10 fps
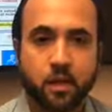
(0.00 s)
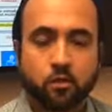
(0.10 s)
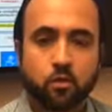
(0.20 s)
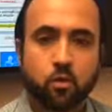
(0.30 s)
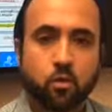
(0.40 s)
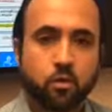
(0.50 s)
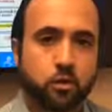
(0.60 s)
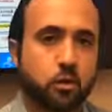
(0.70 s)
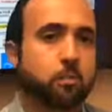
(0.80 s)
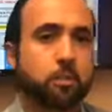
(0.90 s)
So
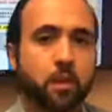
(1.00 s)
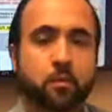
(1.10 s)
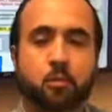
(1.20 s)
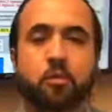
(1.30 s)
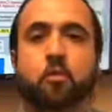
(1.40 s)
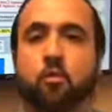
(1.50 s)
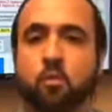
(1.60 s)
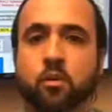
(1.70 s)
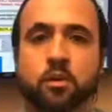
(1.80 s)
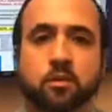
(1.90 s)
your payment before
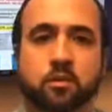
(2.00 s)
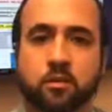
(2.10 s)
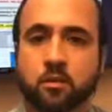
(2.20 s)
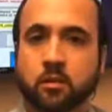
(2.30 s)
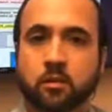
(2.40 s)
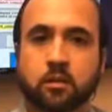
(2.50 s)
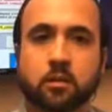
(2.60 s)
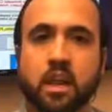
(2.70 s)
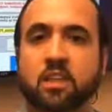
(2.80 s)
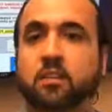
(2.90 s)
was
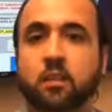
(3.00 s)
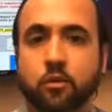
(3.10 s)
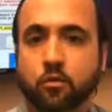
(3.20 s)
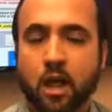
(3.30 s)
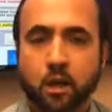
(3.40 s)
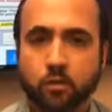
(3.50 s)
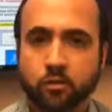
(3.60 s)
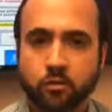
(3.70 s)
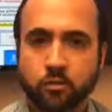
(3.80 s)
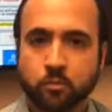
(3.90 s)
uh,
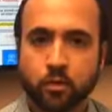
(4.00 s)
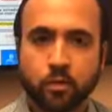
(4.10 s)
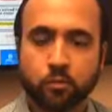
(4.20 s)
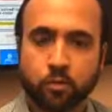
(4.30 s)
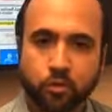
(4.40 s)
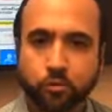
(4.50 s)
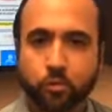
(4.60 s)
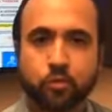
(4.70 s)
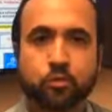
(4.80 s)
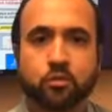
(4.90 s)
$1,800 with
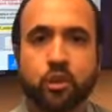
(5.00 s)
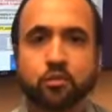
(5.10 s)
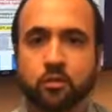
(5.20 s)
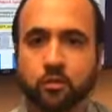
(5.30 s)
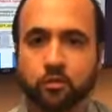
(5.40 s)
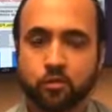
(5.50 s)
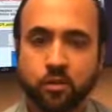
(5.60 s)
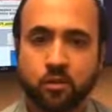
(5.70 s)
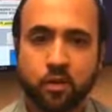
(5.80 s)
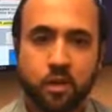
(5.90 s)
principal, interest, taxes, and
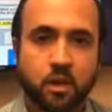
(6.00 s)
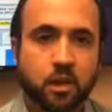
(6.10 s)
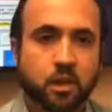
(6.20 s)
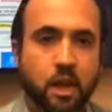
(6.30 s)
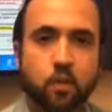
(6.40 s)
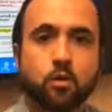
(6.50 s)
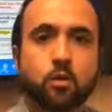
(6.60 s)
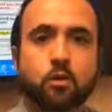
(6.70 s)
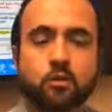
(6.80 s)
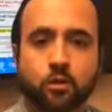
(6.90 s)
insurance. Now we're
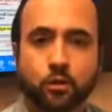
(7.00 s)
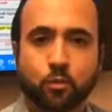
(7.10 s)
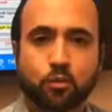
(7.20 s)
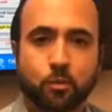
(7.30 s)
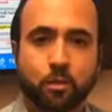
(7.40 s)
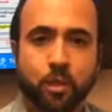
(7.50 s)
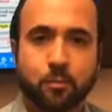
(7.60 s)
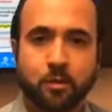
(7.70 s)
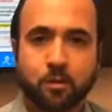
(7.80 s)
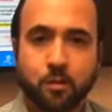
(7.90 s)
going to increase your
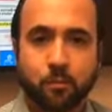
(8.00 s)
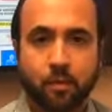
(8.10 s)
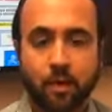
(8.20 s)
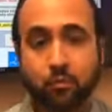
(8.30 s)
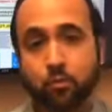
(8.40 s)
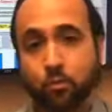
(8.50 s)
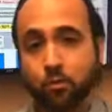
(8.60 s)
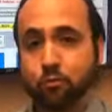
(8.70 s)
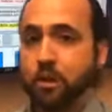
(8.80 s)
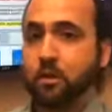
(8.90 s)
payment by
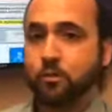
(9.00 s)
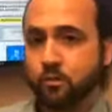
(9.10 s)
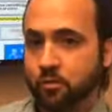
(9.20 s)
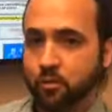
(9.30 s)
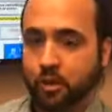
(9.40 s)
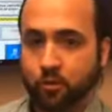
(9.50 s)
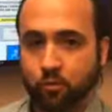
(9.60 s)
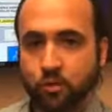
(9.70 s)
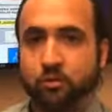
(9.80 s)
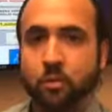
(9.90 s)
$200
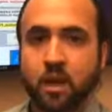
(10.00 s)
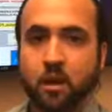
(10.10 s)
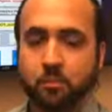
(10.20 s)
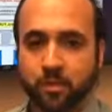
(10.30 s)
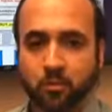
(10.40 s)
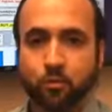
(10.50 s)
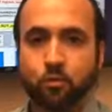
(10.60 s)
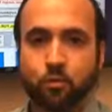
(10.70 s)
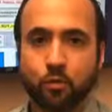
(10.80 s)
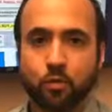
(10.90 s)
extra to make up the escrow
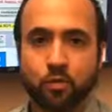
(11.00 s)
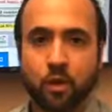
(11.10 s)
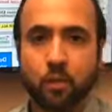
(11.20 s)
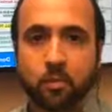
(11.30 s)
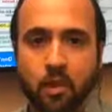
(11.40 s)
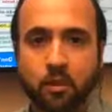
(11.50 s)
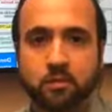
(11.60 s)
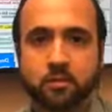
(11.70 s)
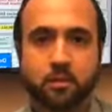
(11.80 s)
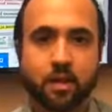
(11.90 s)
shortage
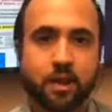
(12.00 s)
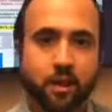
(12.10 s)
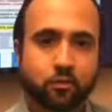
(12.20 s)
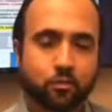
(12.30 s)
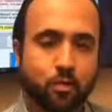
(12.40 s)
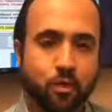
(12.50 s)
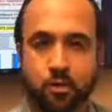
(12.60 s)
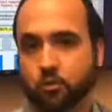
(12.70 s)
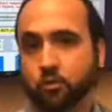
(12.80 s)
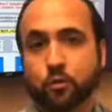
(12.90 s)
plus an
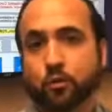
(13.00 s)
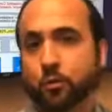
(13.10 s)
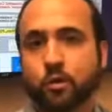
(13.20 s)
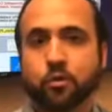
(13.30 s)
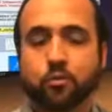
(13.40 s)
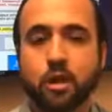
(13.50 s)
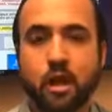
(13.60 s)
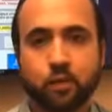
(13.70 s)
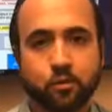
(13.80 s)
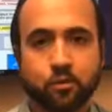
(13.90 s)
extra two to three hundred
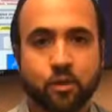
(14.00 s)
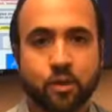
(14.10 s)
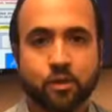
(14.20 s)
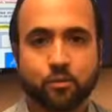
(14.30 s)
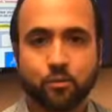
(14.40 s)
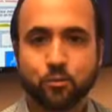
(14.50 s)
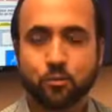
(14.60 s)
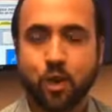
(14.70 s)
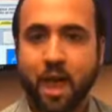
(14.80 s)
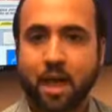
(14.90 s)
dollars
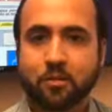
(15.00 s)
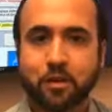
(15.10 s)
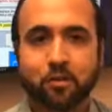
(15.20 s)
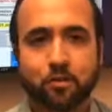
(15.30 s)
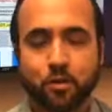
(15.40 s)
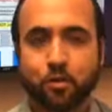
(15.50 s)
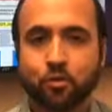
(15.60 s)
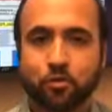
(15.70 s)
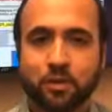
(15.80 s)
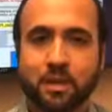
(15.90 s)
to have enough of a
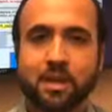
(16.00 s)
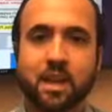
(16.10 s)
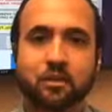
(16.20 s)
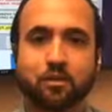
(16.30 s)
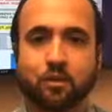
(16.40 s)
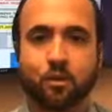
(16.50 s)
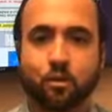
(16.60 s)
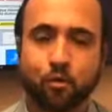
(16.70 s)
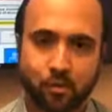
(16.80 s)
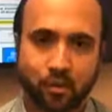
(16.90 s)
cushion next year
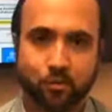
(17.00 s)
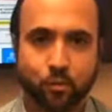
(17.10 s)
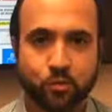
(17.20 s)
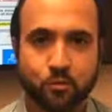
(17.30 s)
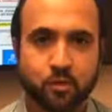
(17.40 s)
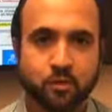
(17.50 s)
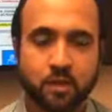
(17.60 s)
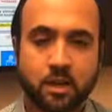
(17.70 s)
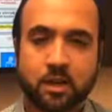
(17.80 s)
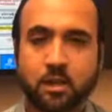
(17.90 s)
over the next 12 months.
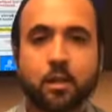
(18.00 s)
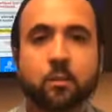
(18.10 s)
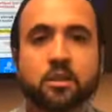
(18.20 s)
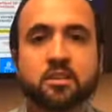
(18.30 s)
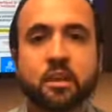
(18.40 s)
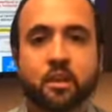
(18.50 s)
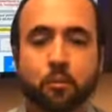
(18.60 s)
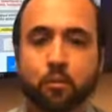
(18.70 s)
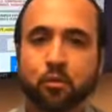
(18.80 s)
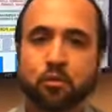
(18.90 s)
That means that a
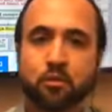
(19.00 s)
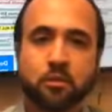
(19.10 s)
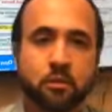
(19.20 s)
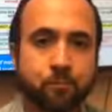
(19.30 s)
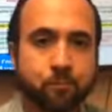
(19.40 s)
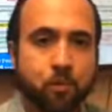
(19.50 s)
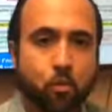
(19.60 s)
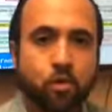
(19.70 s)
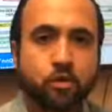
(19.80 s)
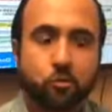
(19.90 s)
person's
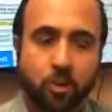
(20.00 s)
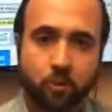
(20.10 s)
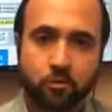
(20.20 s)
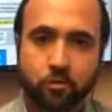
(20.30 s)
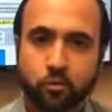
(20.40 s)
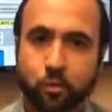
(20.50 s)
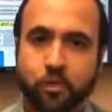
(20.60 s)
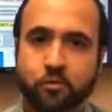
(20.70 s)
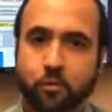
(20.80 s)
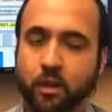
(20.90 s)
mortgage payment just
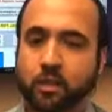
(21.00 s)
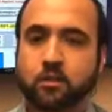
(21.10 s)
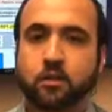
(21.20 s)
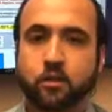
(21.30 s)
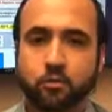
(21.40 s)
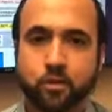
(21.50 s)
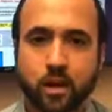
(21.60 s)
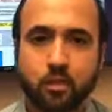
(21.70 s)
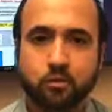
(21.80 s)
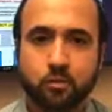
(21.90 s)
went from
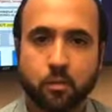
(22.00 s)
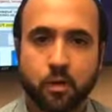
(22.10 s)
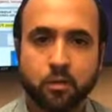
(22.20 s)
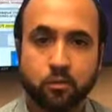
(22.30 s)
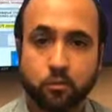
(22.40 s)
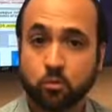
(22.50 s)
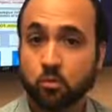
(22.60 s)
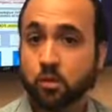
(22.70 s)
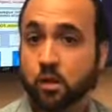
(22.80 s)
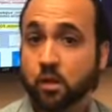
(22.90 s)
$1,800 a month
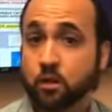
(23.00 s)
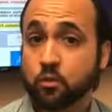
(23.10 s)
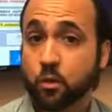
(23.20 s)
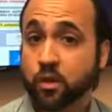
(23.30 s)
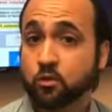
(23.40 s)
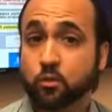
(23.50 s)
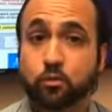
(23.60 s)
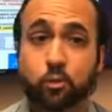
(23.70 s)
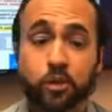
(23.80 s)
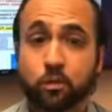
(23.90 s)
to 22,
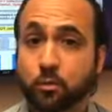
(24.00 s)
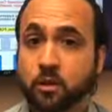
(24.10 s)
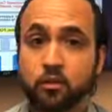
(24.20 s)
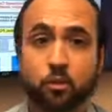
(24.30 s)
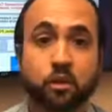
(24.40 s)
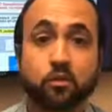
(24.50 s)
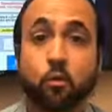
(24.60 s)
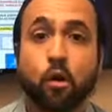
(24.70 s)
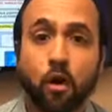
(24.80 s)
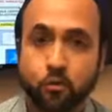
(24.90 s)
23,
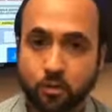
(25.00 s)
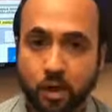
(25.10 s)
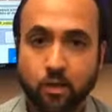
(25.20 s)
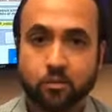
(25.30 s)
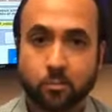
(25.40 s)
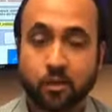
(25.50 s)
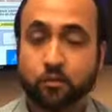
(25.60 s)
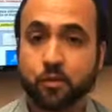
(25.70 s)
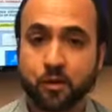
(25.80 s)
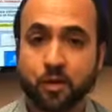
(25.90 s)
$2,400 a
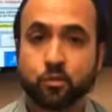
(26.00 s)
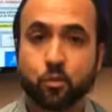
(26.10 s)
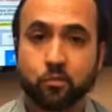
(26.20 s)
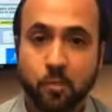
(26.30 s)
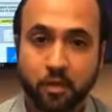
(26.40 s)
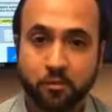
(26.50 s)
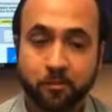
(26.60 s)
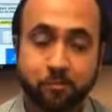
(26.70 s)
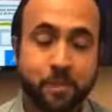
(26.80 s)
month for the next 12 months.